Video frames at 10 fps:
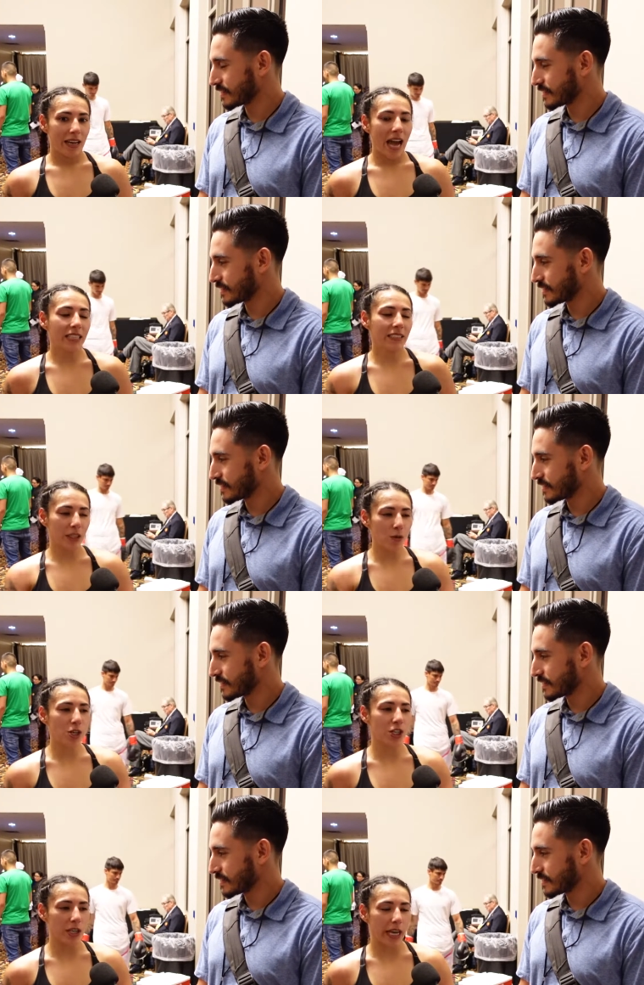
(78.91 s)
Speaker 1: I see what
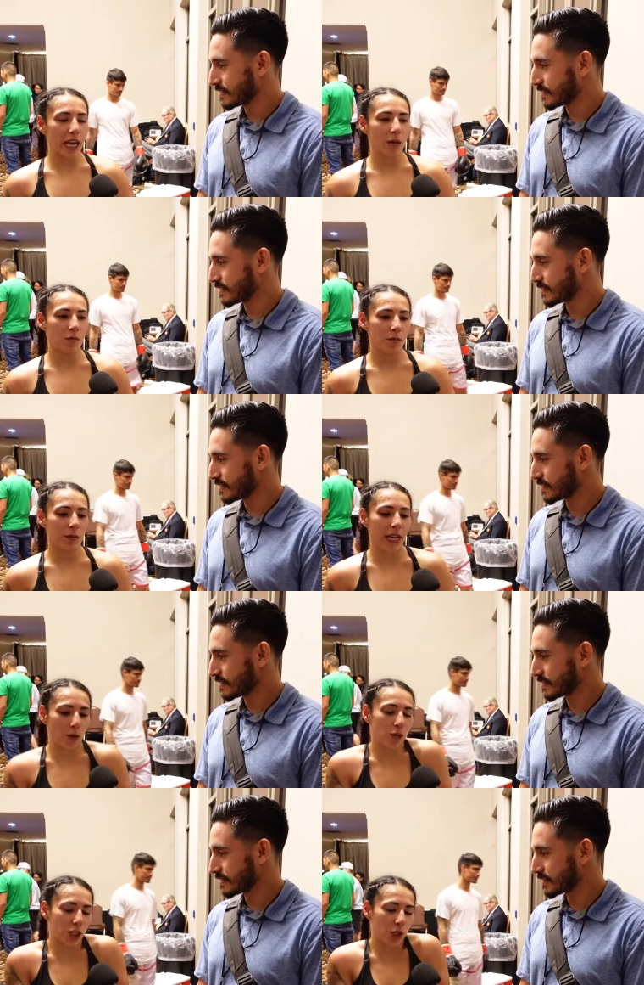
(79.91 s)
she came, like
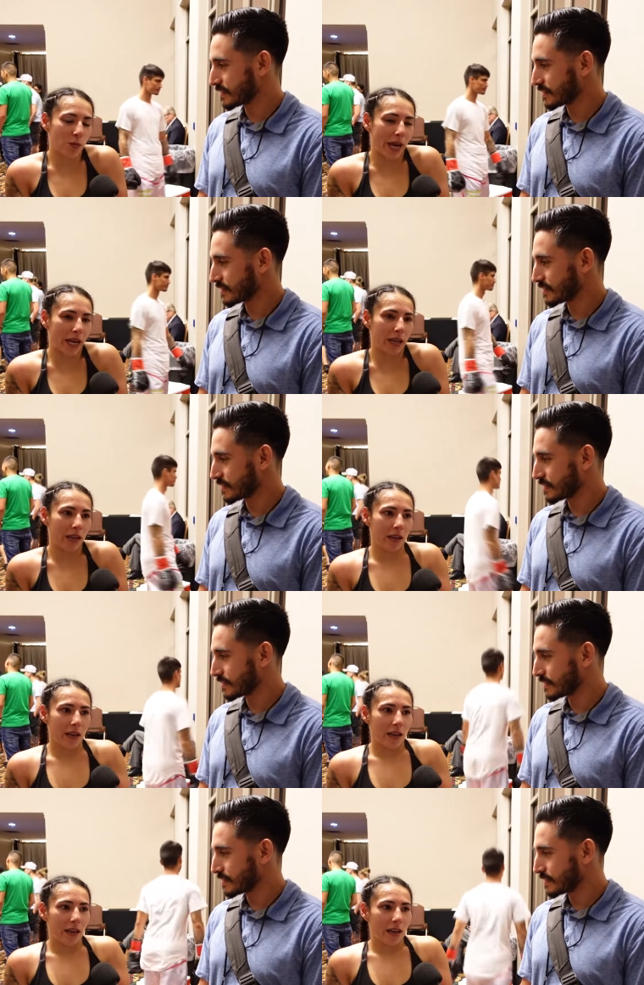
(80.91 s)
what she meant,
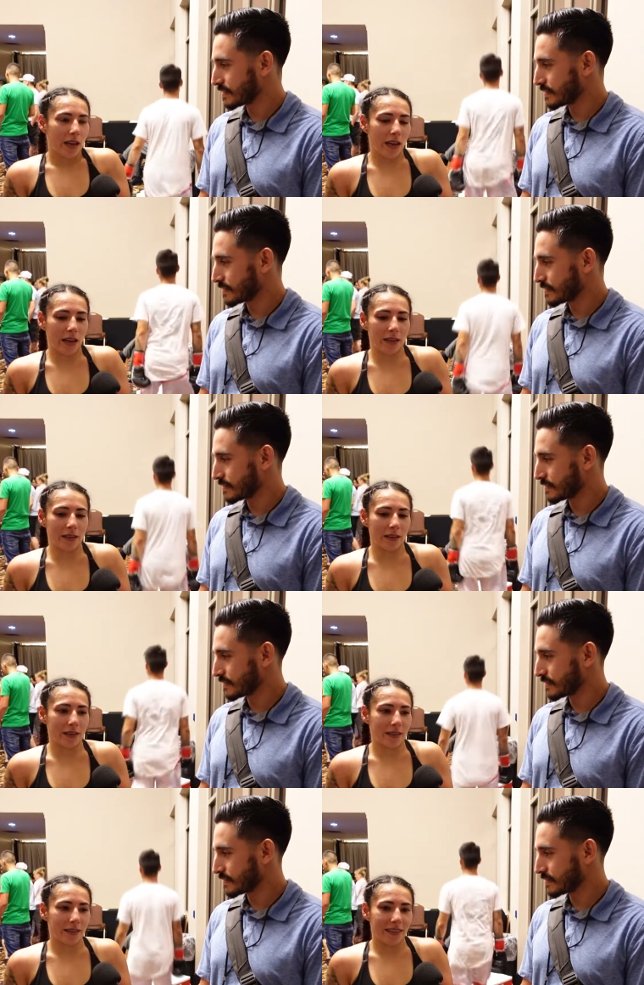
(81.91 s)
and
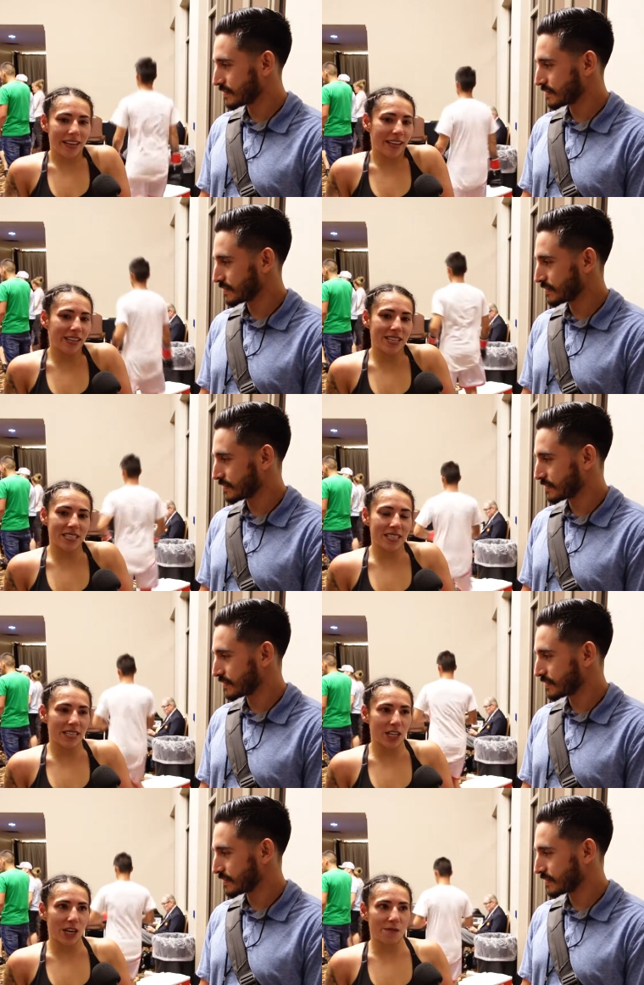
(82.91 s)
it, it
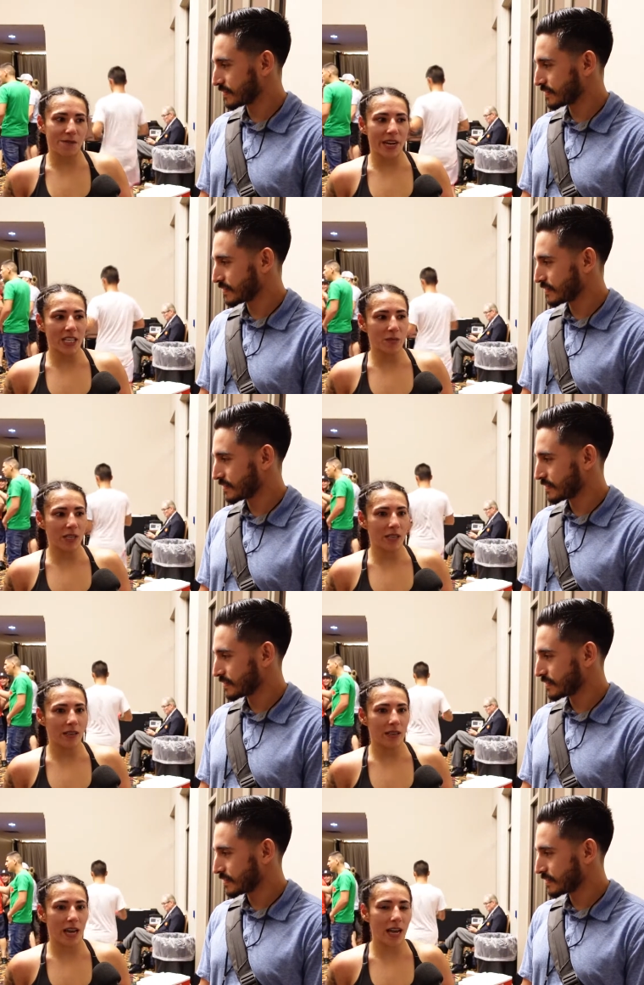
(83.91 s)
doesn't affect me
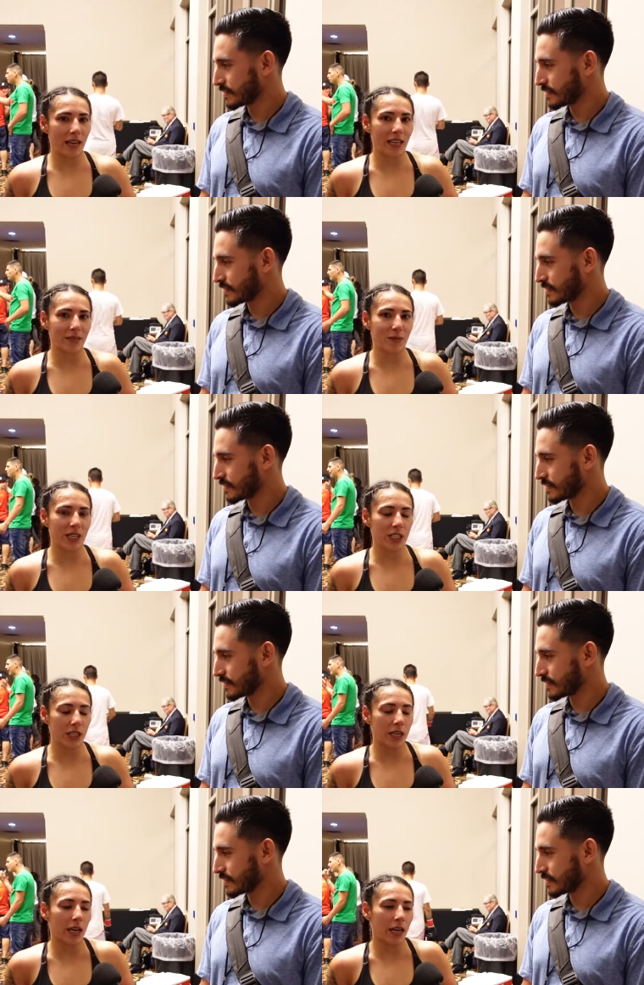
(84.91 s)
at, at much.
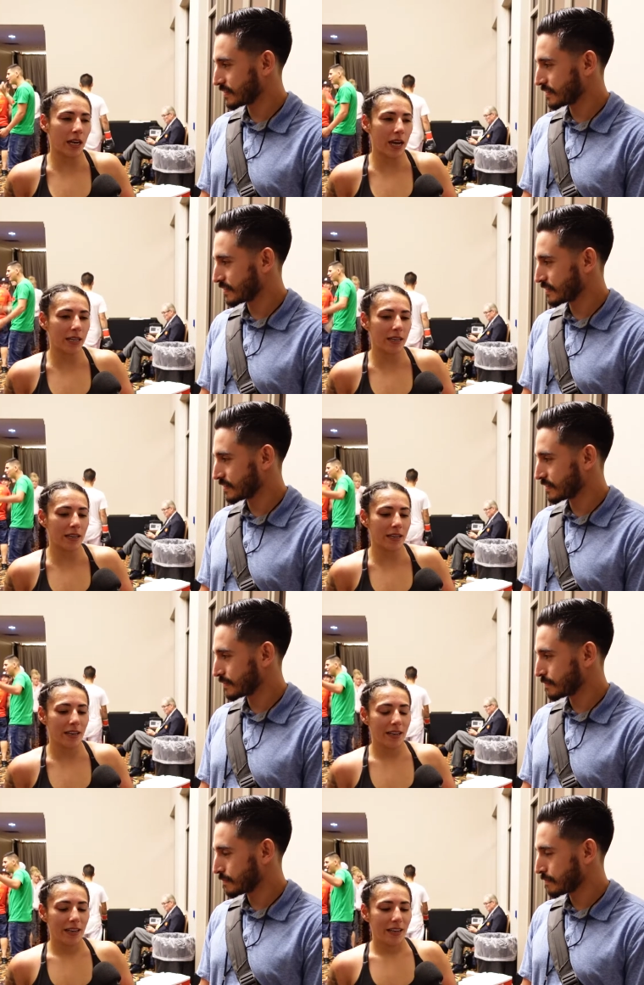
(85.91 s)
It, it kind
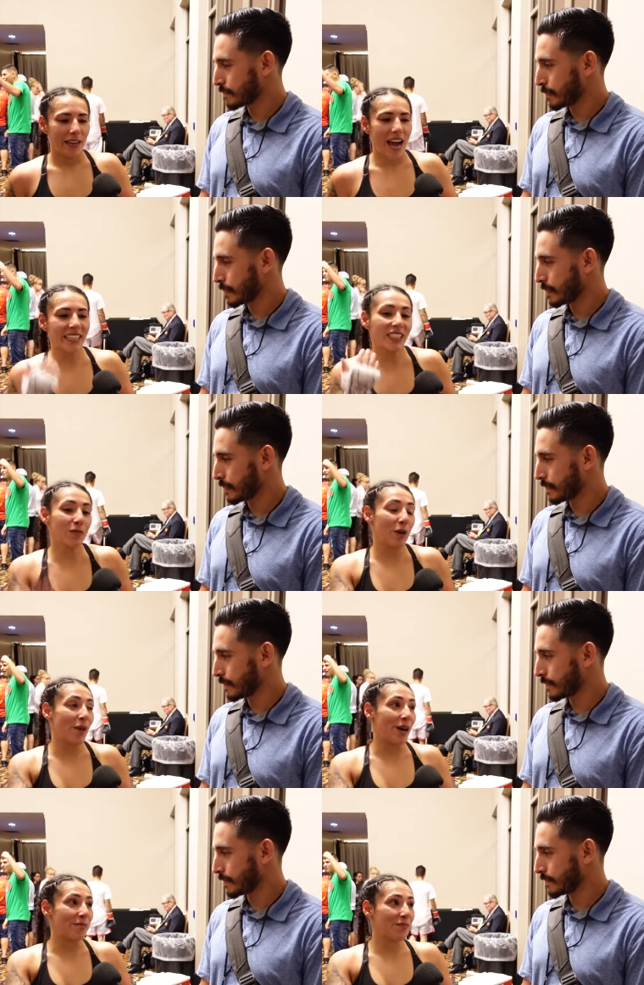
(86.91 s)
of I see my
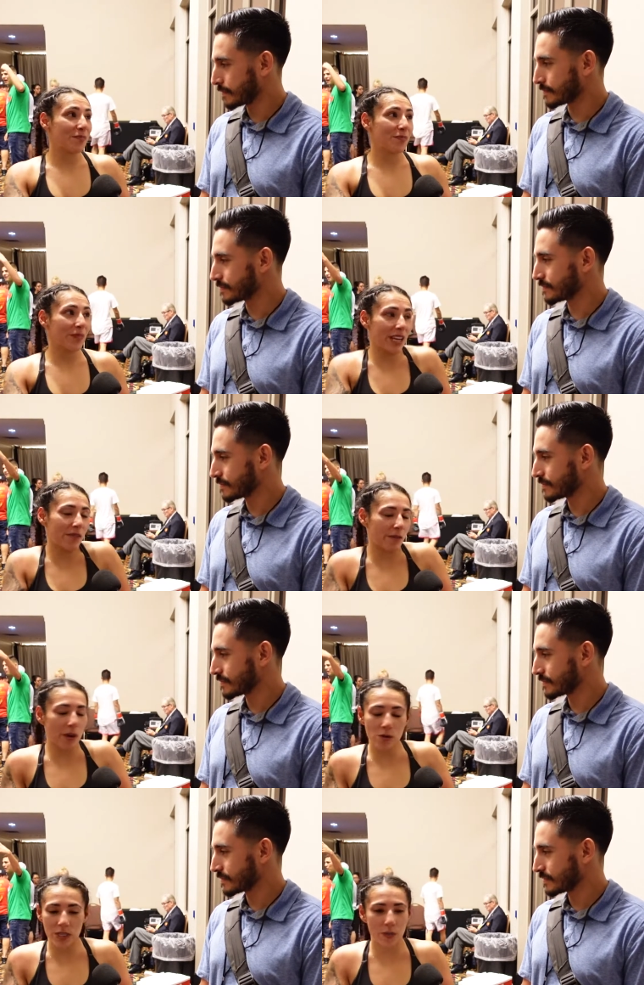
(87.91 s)
mom if, if
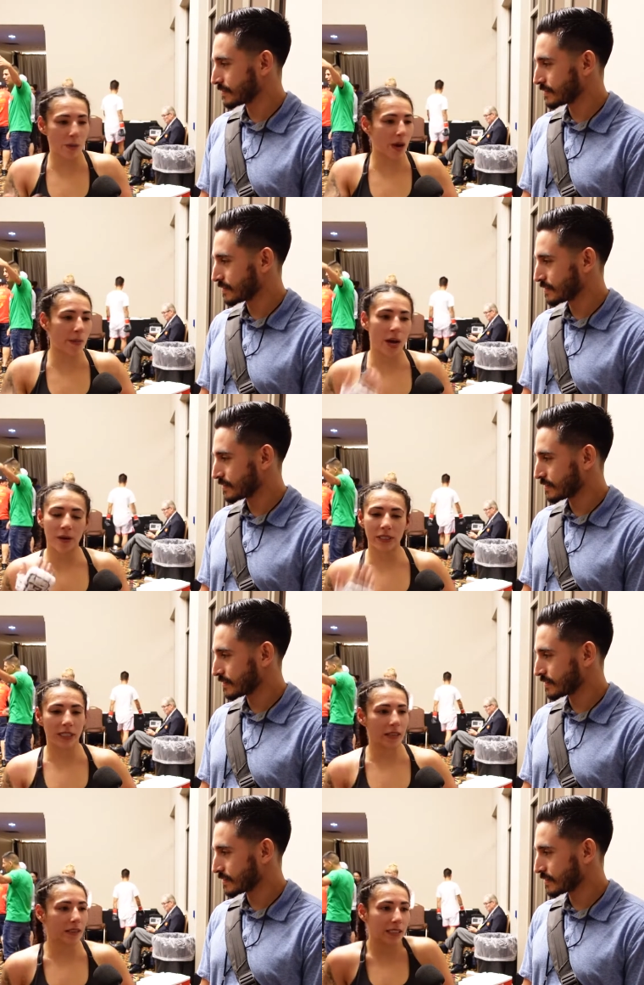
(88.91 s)
it was my mom, I would have
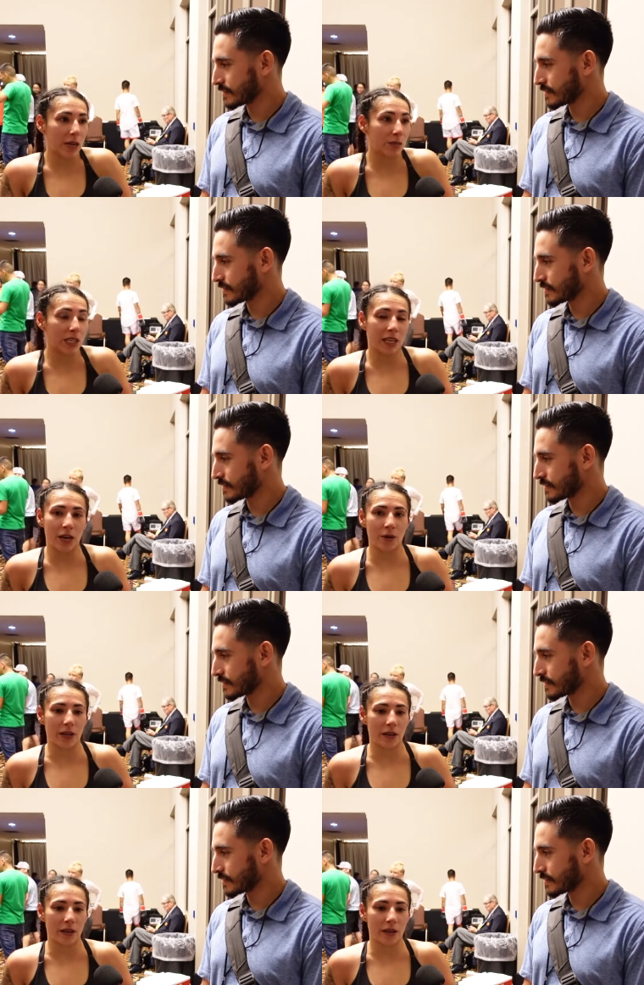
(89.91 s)
said the same thing. I would